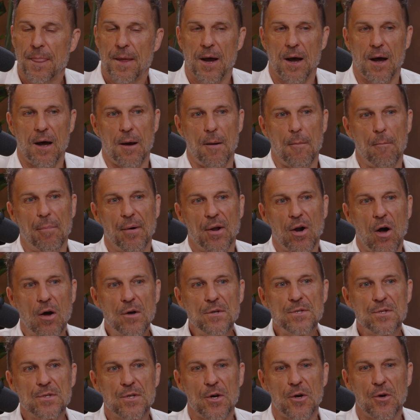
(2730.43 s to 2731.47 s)
But
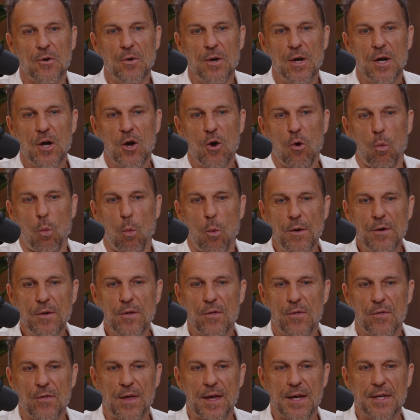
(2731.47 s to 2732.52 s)
also, one of
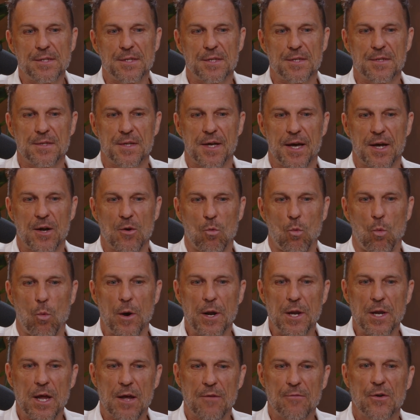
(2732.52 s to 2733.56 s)
the things is that
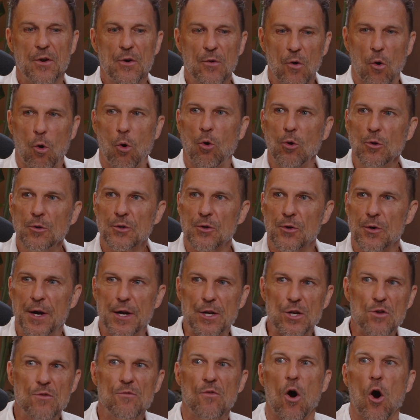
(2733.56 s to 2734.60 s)
if you're older
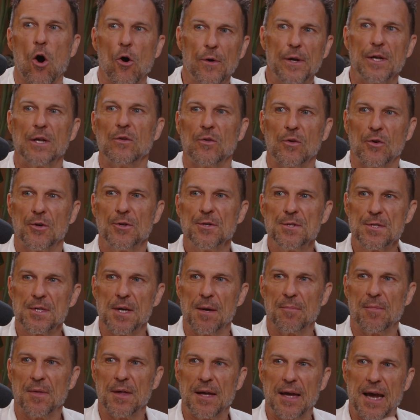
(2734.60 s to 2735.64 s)
and you've already learned
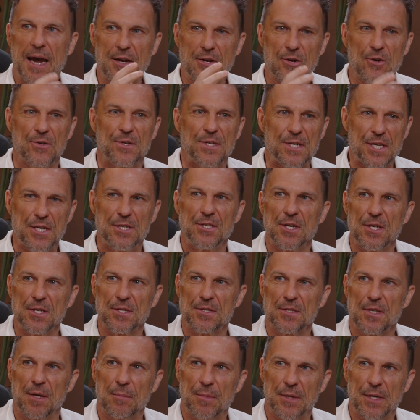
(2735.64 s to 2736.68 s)
something and you're teaching
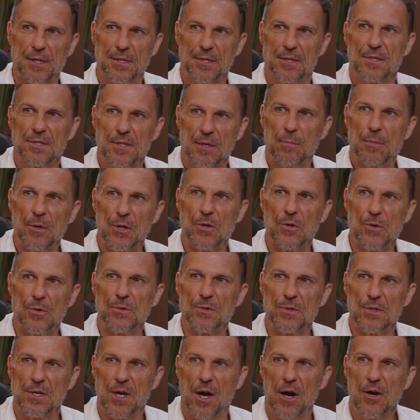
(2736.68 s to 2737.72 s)
somebody to somebody
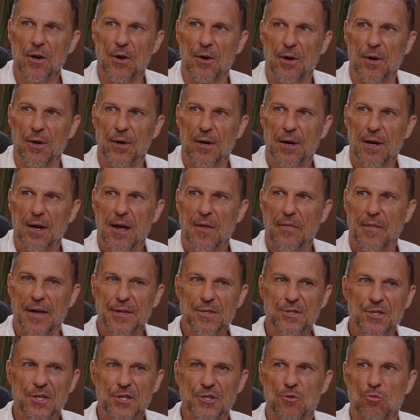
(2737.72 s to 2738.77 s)
who's younger,
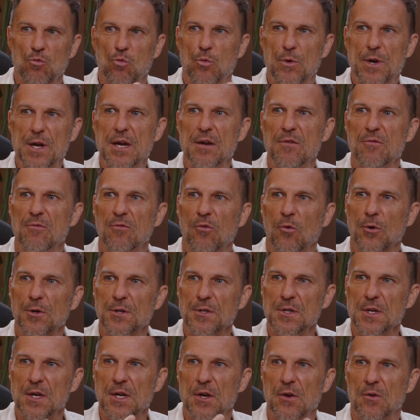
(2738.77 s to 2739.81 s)
that's just
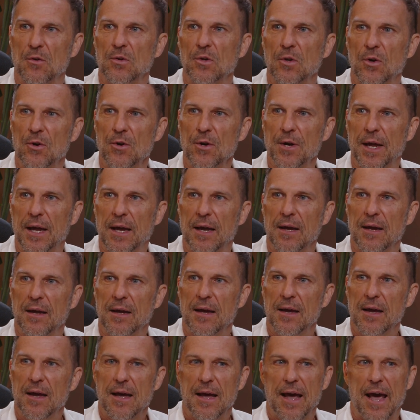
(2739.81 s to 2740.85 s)
reinforcing your learning.
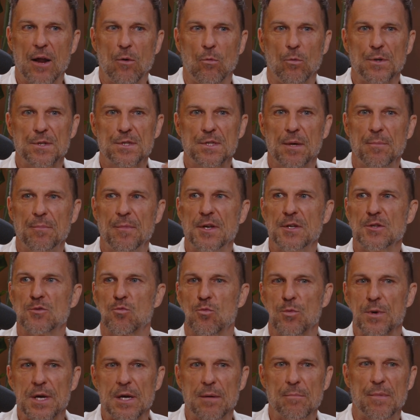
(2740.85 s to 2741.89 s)
And when something's
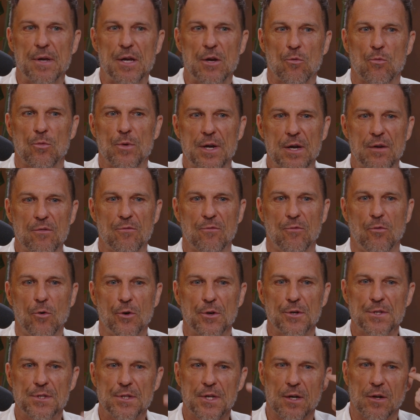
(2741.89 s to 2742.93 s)
being
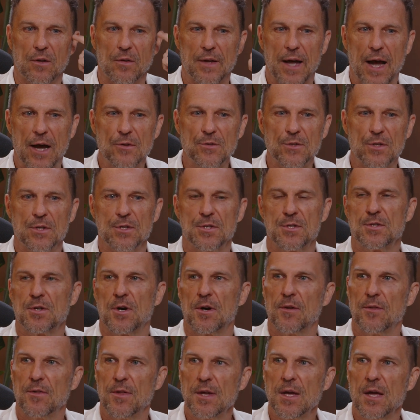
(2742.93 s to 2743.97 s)
reinforced, it allows you to
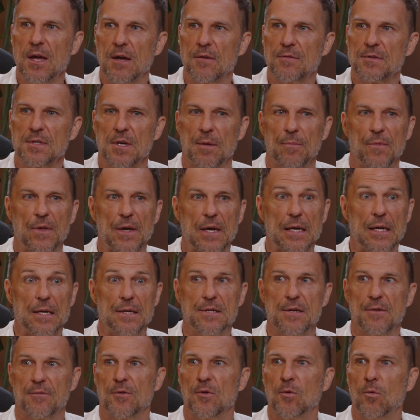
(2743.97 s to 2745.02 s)
start thinking of something in a
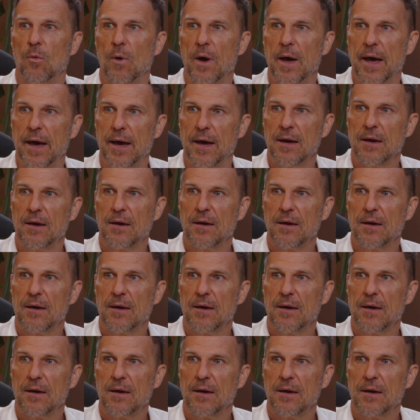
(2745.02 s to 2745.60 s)
different way.